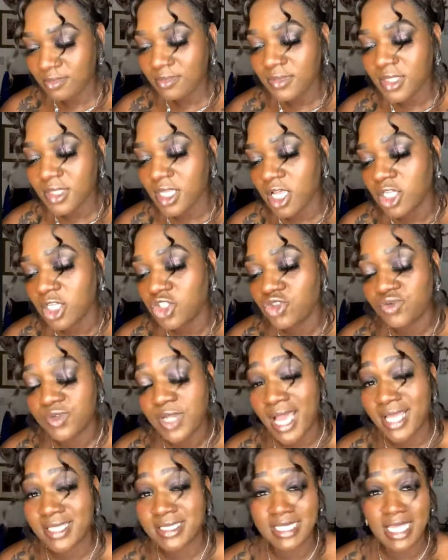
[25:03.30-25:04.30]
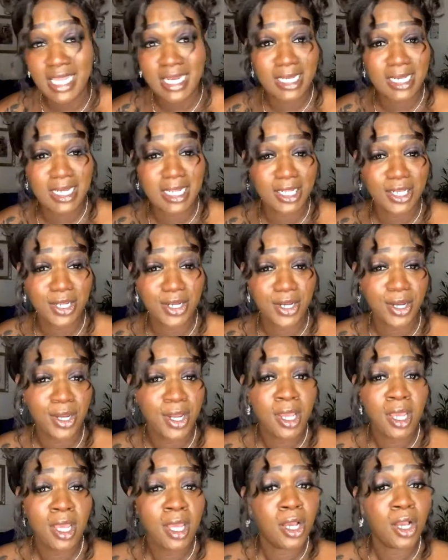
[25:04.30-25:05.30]
Because you're not setting clear
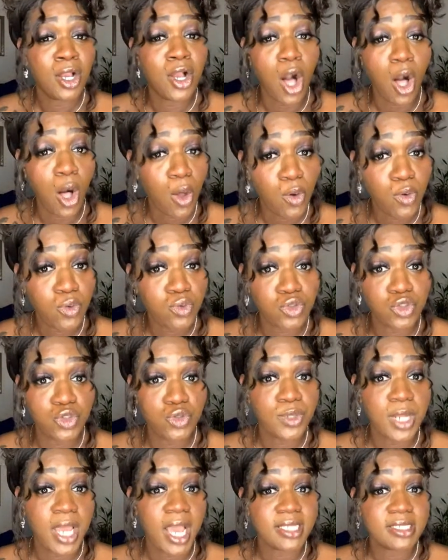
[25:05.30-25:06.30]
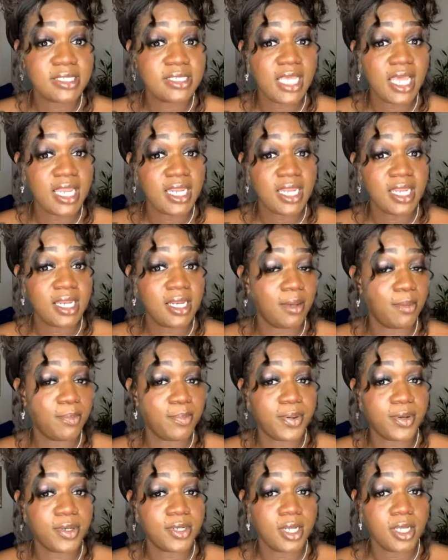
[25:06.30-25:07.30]
goals. You
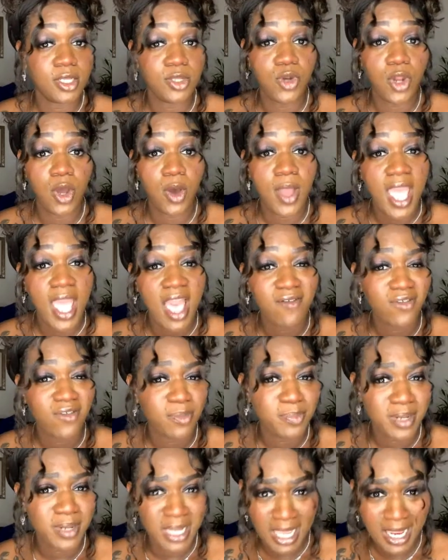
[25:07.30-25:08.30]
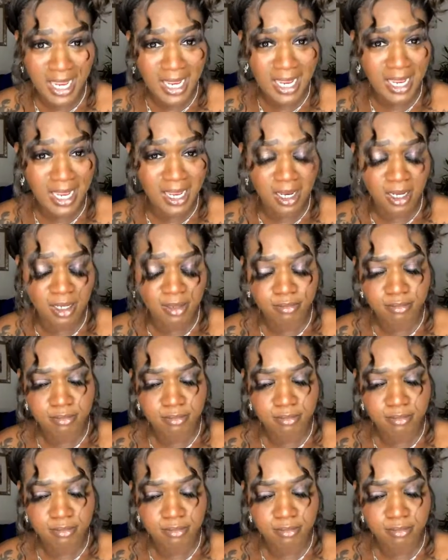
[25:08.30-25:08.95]
don't have a plan.